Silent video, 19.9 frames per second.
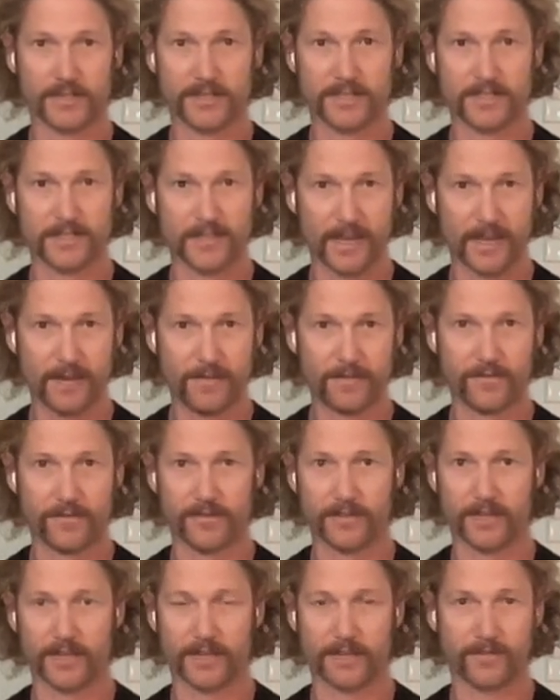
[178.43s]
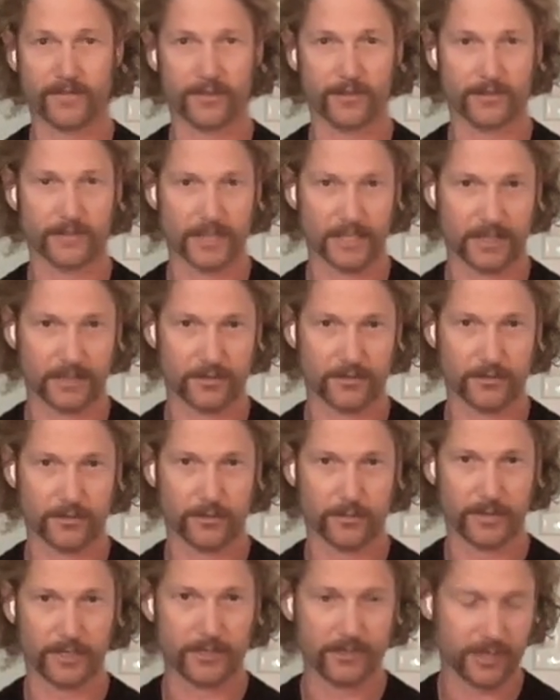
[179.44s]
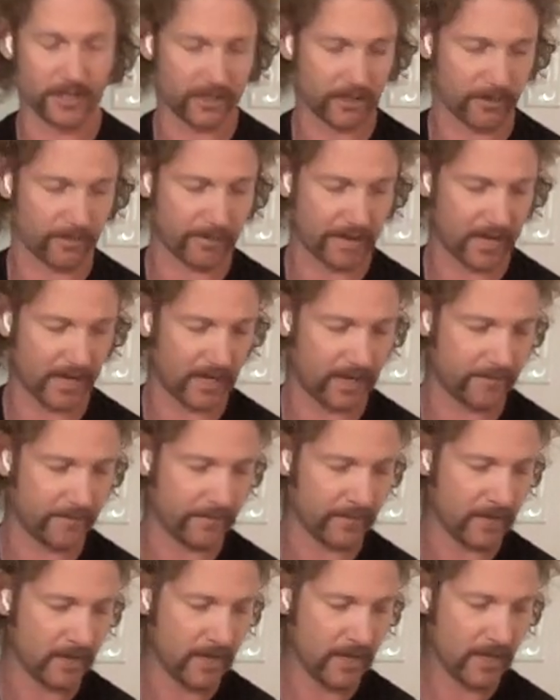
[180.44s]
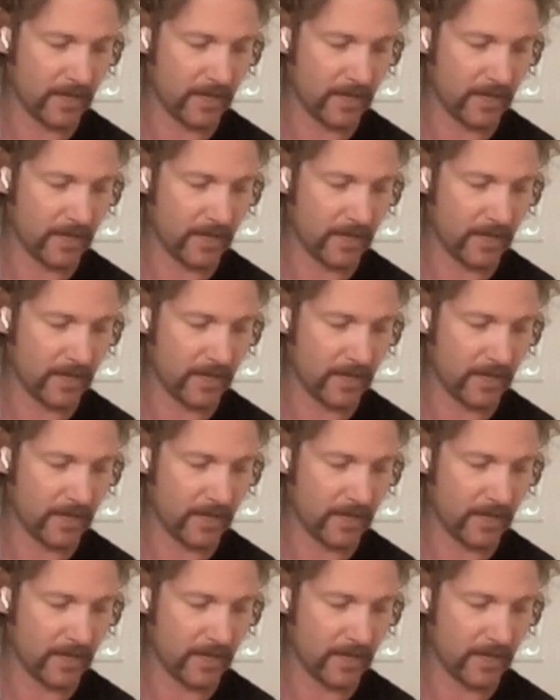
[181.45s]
safe, that it feels like there's no pinching or pain.